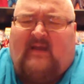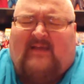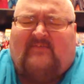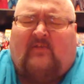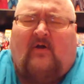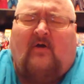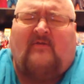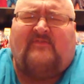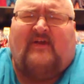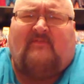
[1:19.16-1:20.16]
As
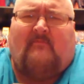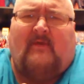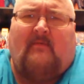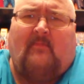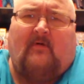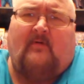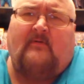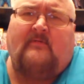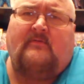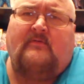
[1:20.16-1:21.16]
long as I can remember,
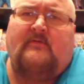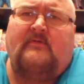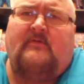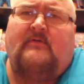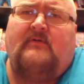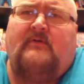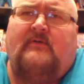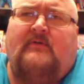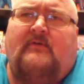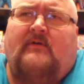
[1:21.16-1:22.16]

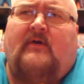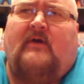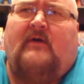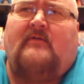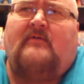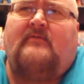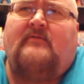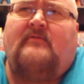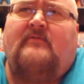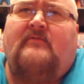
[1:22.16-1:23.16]
uh,
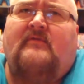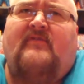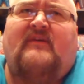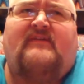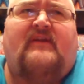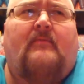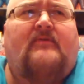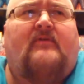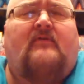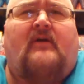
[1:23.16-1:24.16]
the things he helped
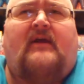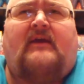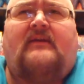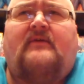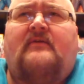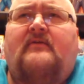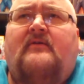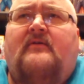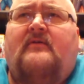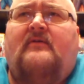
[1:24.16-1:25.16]
create
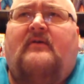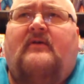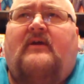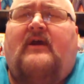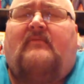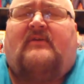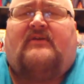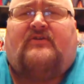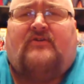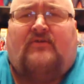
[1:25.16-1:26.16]
have been a
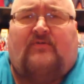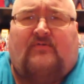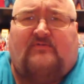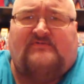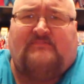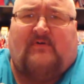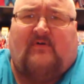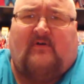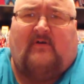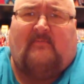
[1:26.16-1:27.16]
huge
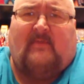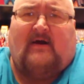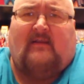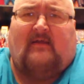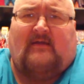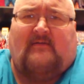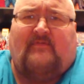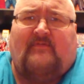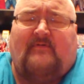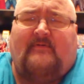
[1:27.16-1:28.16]
part of my life.